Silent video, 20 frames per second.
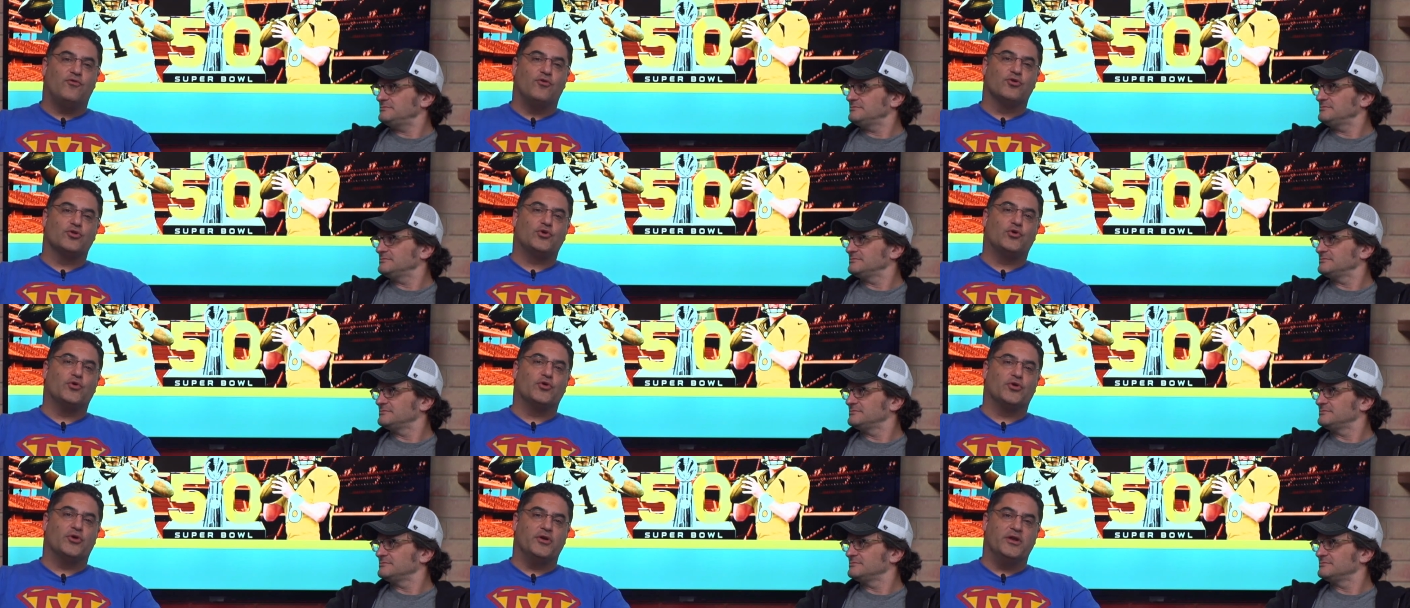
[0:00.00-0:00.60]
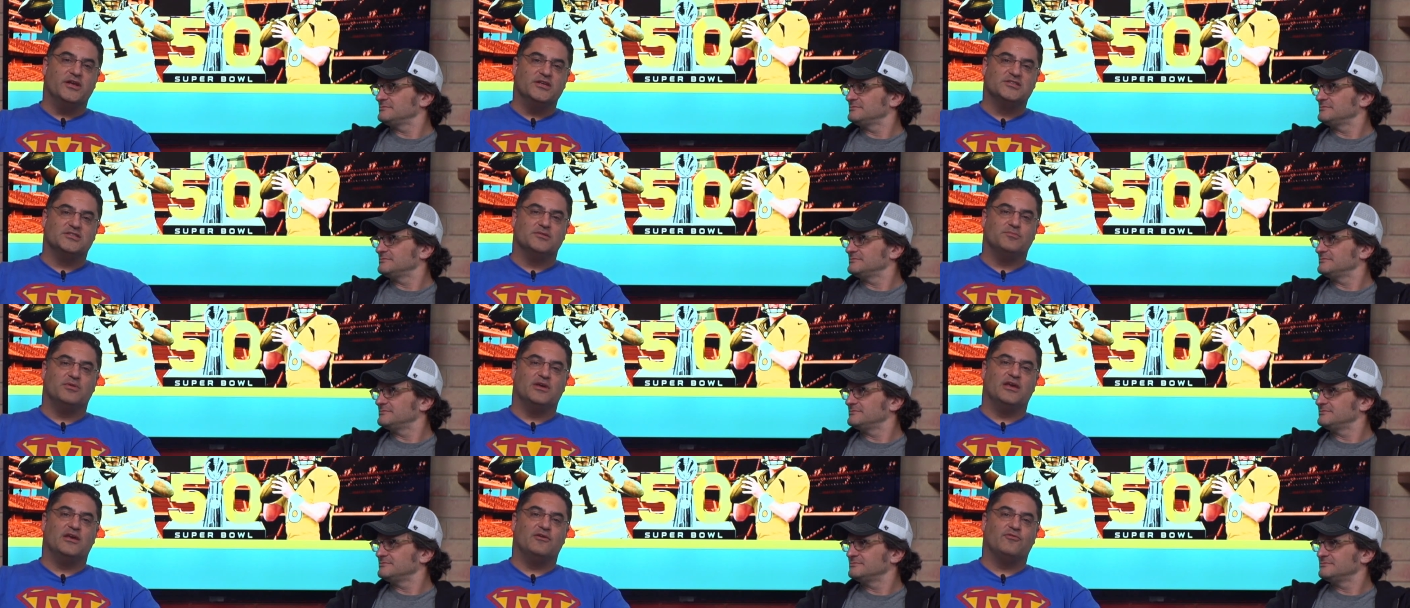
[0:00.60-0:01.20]
Speaker 1: fourth quarter needs to
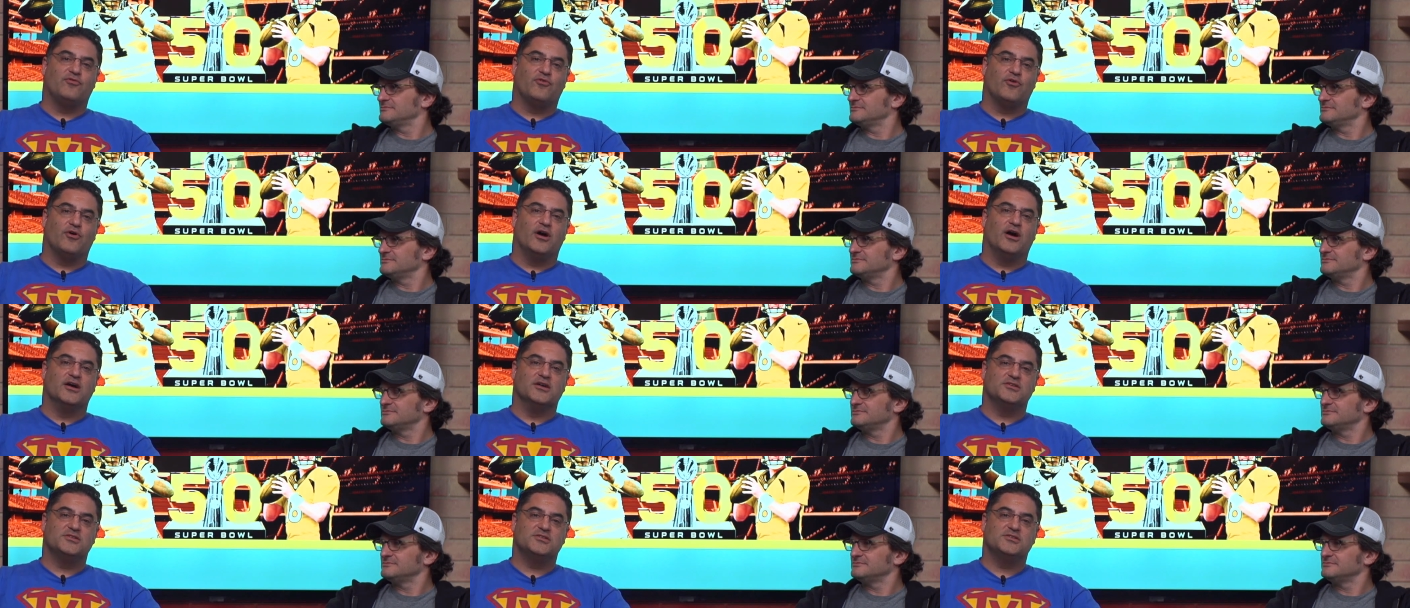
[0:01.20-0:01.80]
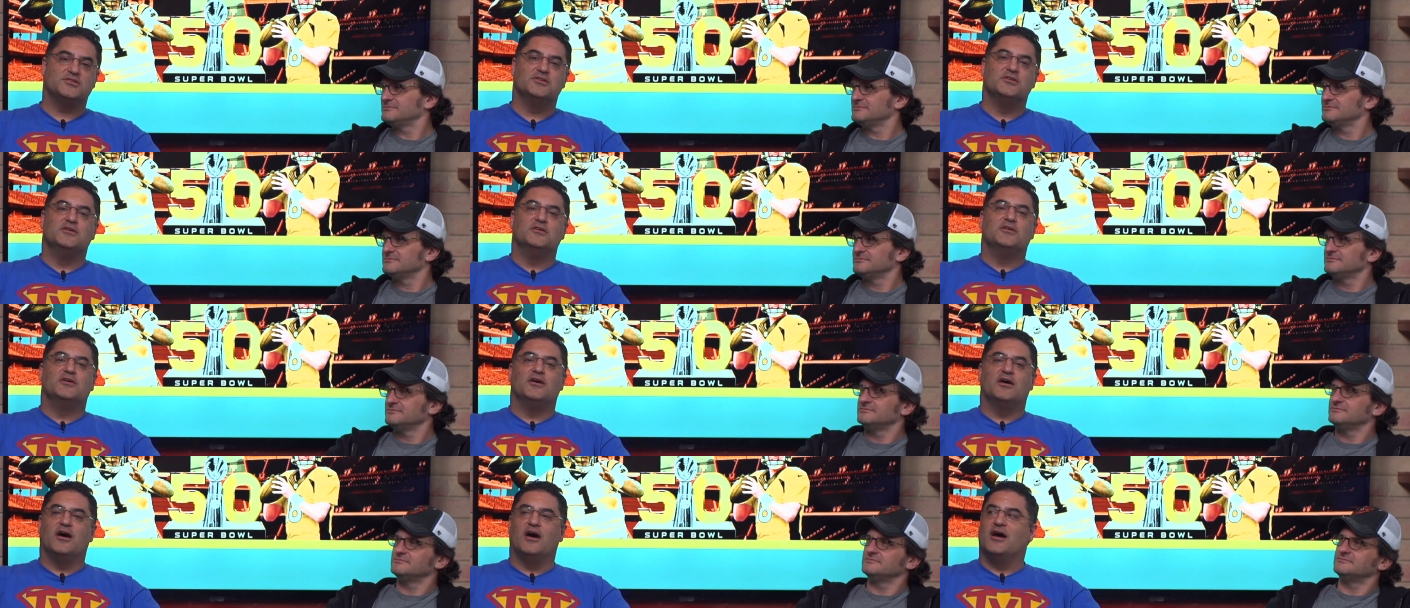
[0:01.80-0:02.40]
be for us
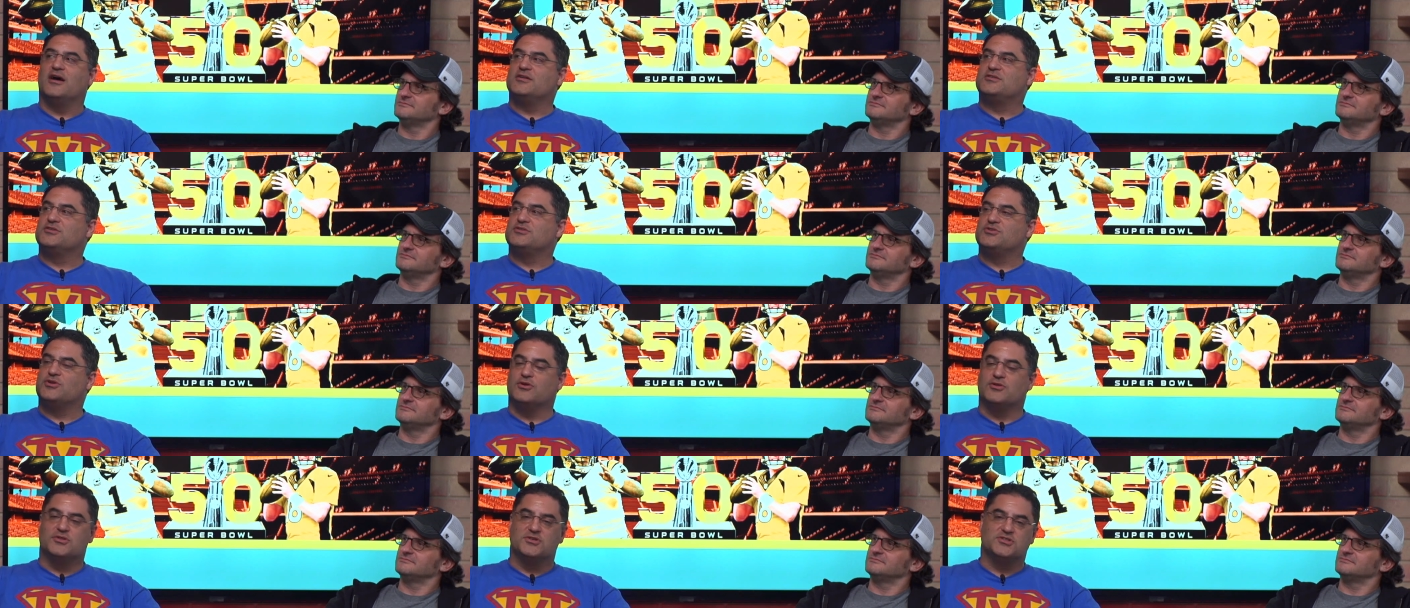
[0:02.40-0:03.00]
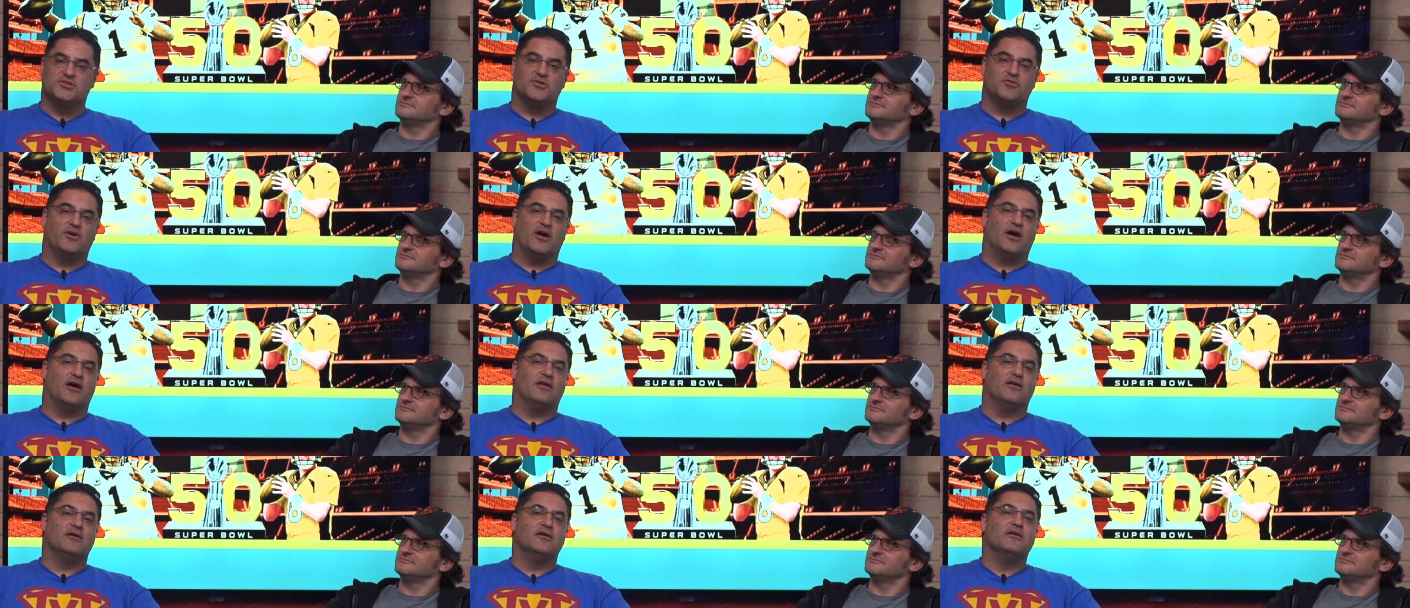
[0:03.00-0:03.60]
to turn this
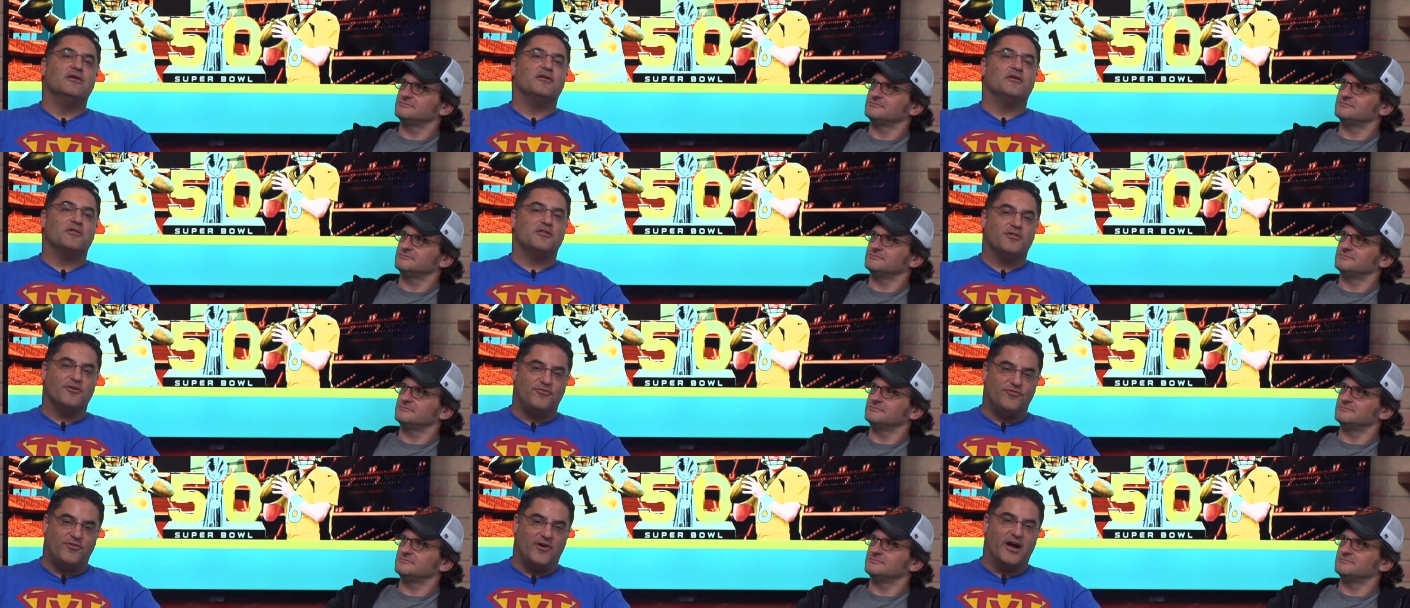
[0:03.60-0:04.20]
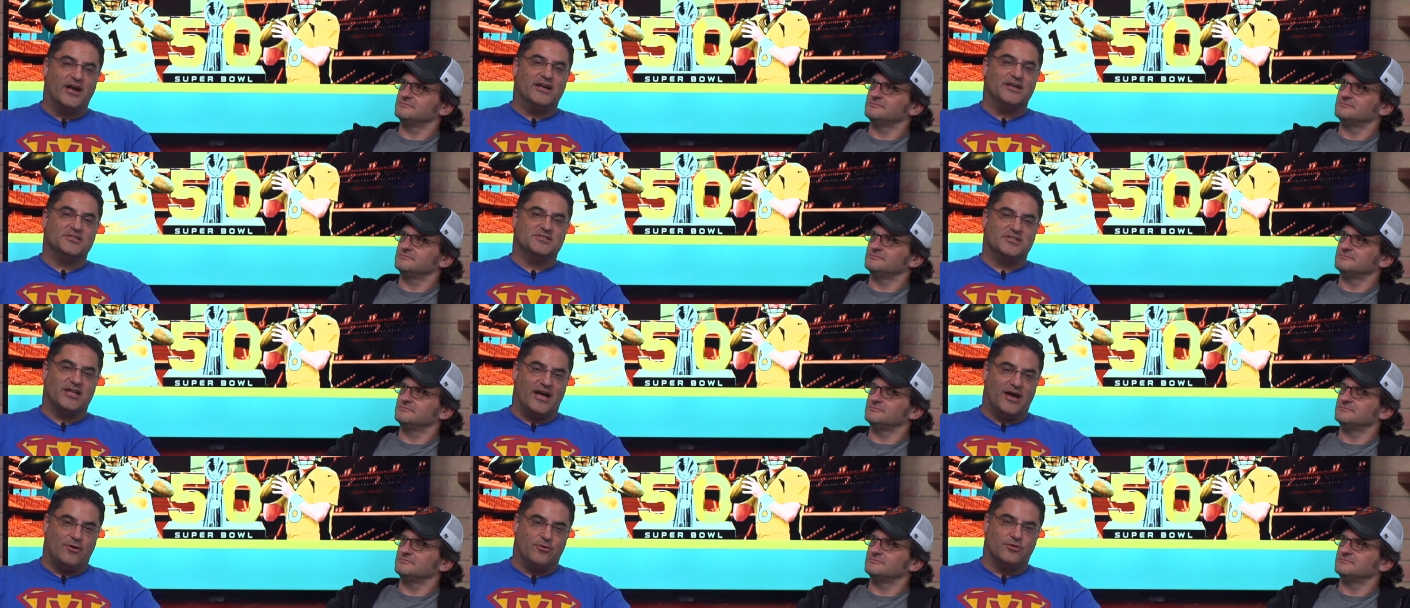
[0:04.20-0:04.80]
around. The
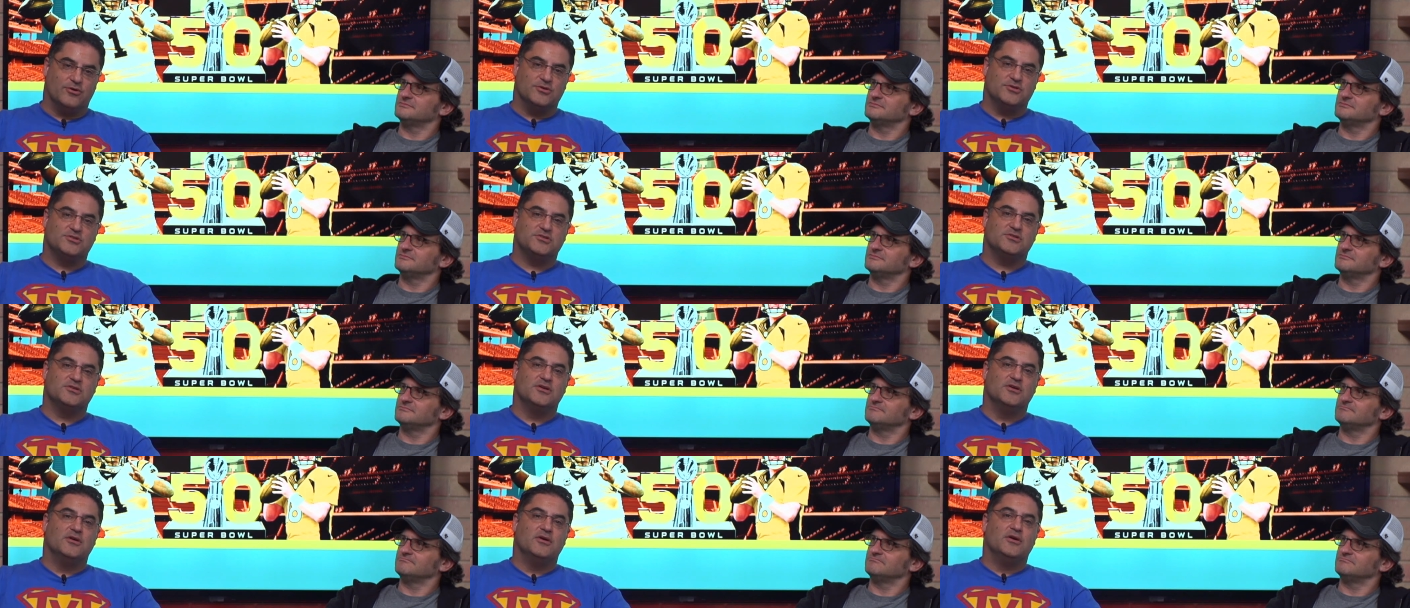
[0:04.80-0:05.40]
Finest Hours.